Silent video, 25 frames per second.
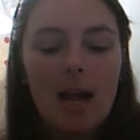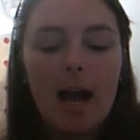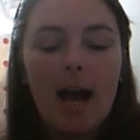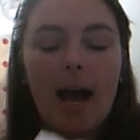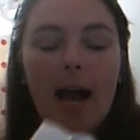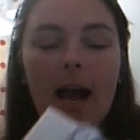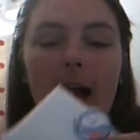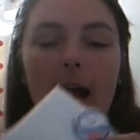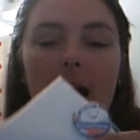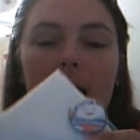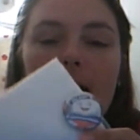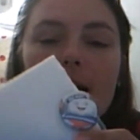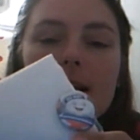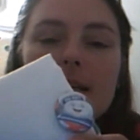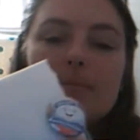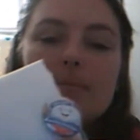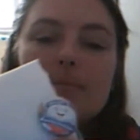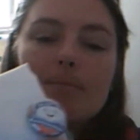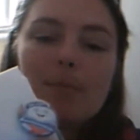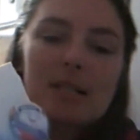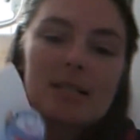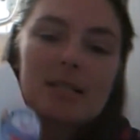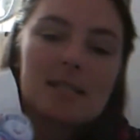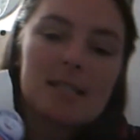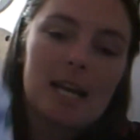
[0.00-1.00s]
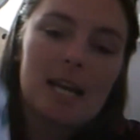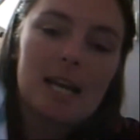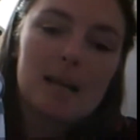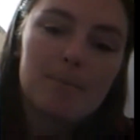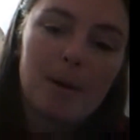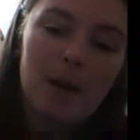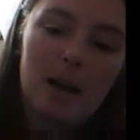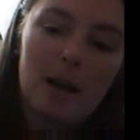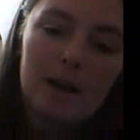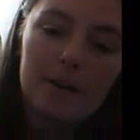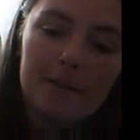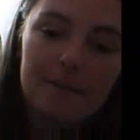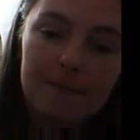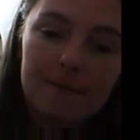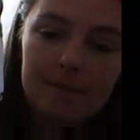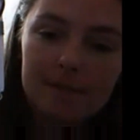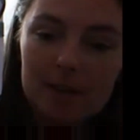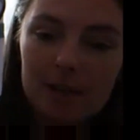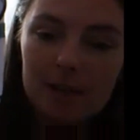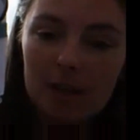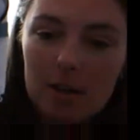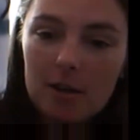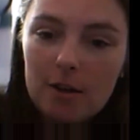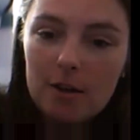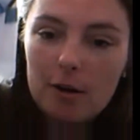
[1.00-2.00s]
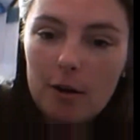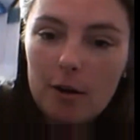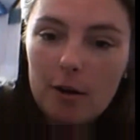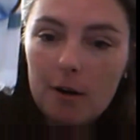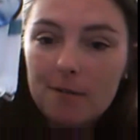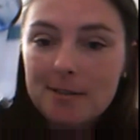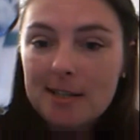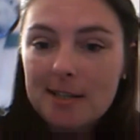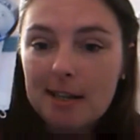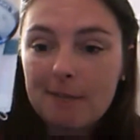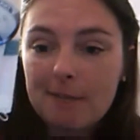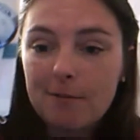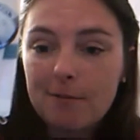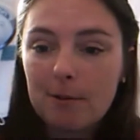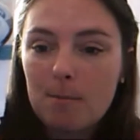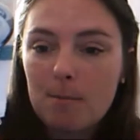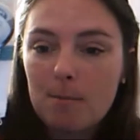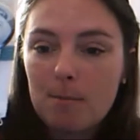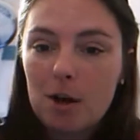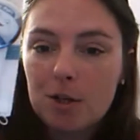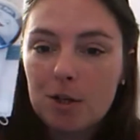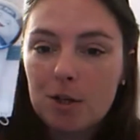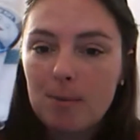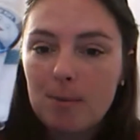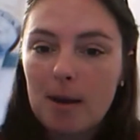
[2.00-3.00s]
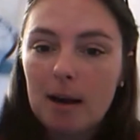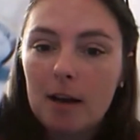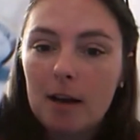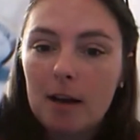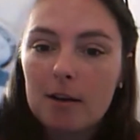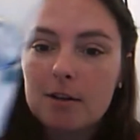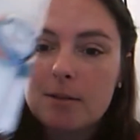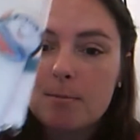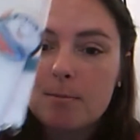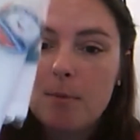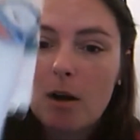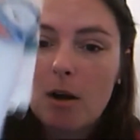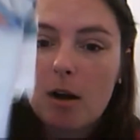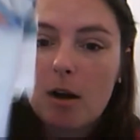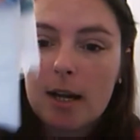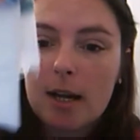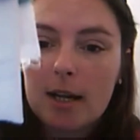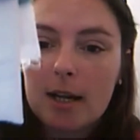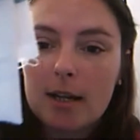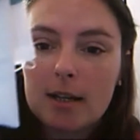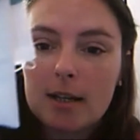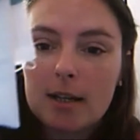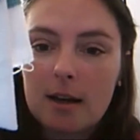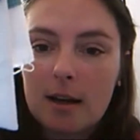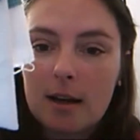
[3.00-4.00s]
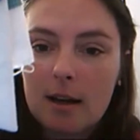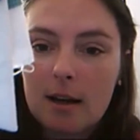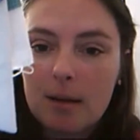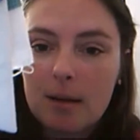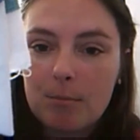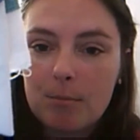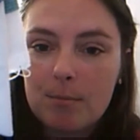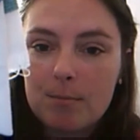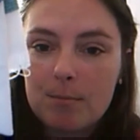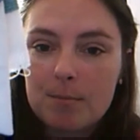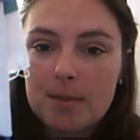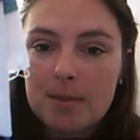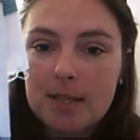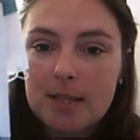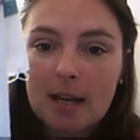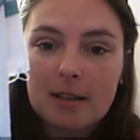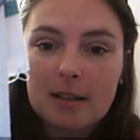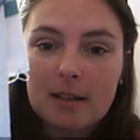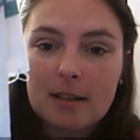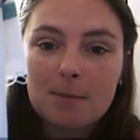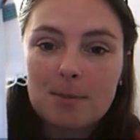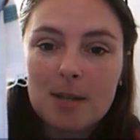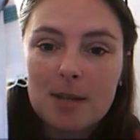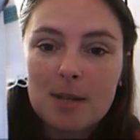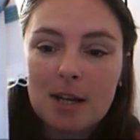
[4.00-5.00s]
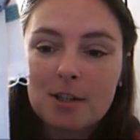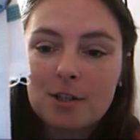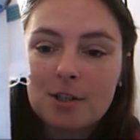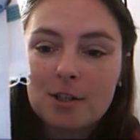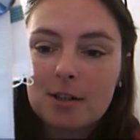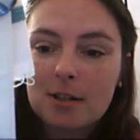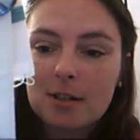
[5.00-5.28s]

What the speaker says: and my Stay Puft, obviously from Marshmallows, my second obsession.